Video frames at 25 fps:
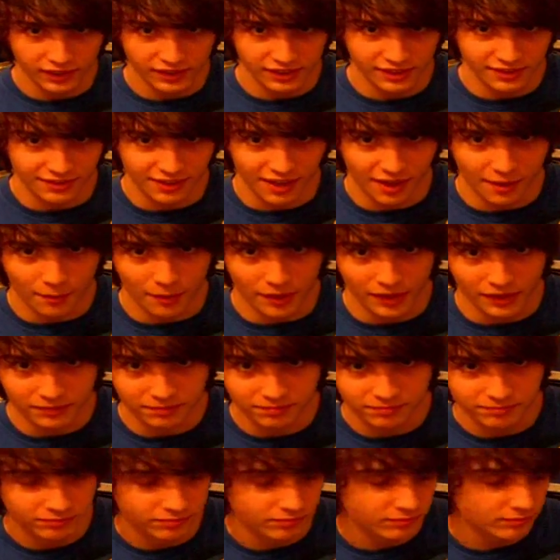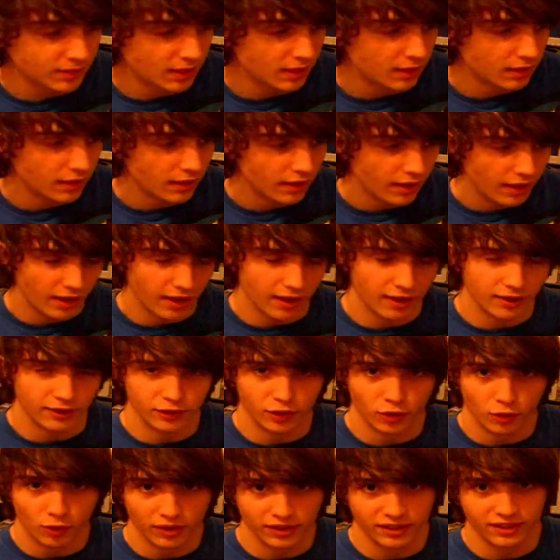this is not mine, and
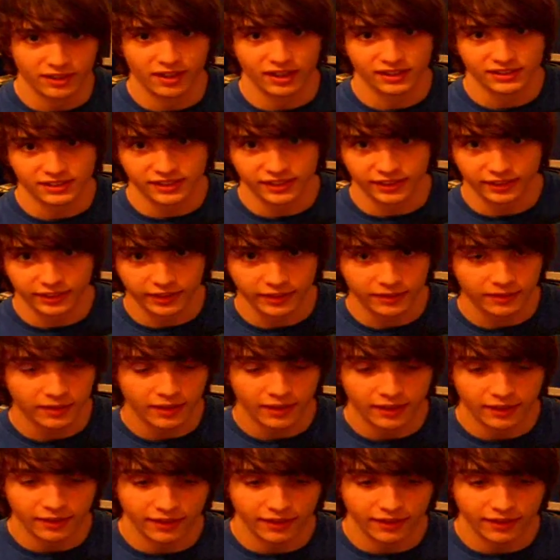no, I did not steal it.